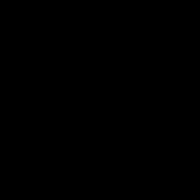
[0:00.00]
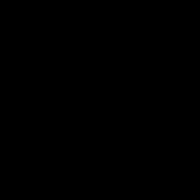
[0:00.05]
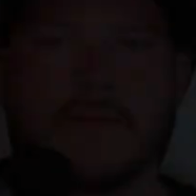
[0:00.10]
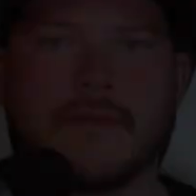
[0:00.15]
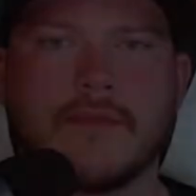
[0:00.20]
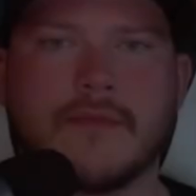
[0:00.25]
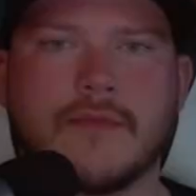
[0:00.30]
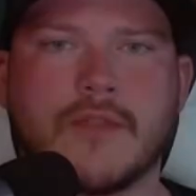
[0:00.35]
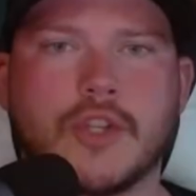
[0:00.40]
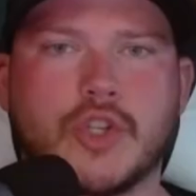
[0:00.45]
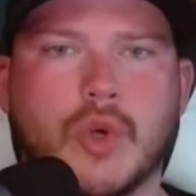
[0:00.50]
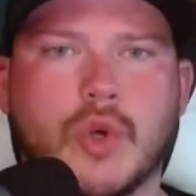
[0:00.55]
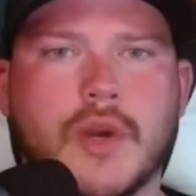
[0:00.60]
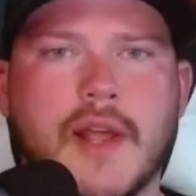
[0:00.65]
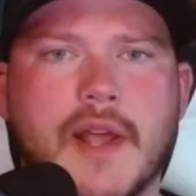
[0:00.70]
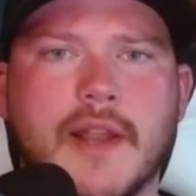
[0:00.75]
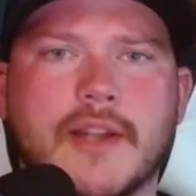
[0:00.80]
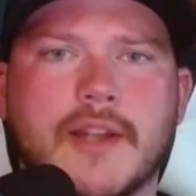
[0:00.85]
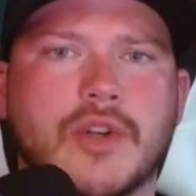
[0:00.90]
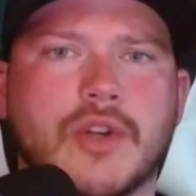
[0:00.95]
The
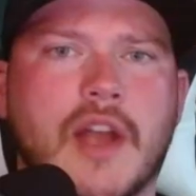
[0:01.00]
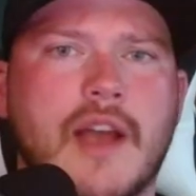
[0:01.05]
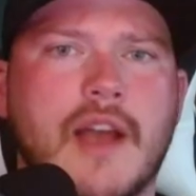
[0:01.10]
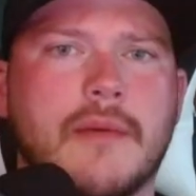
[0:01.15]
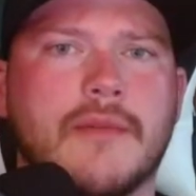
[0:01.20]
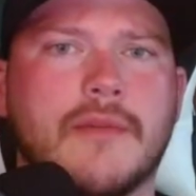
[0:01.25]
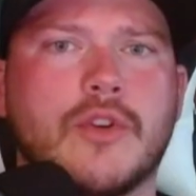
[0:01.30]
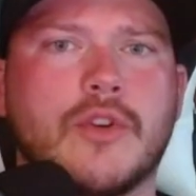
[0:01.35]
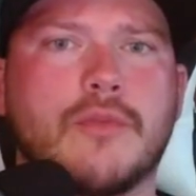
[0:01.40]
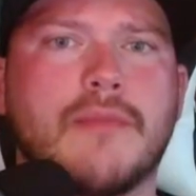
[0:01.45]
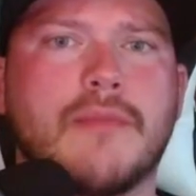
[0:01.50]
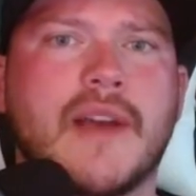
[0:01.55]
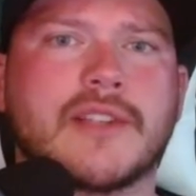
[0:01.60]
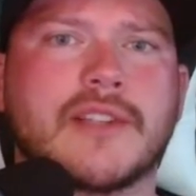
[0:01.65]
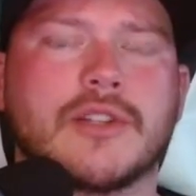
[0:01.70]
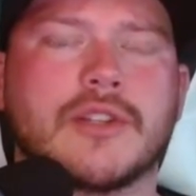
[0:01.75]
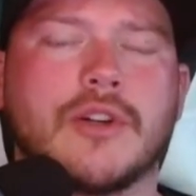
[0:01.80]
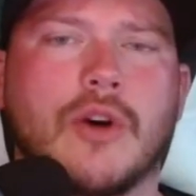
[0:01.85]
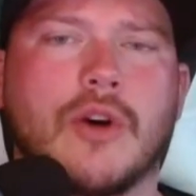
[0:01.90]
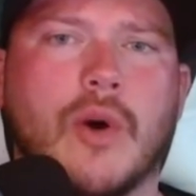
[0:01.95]
Jordana tribe of New
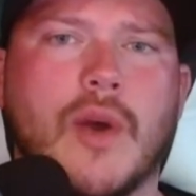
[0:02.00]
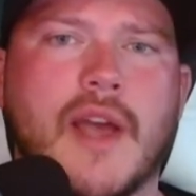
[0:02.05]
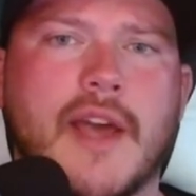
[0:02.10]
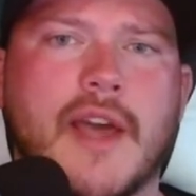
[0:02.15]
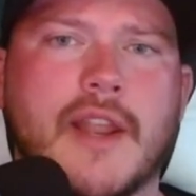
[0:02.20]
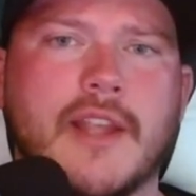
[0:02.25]
Mexico had a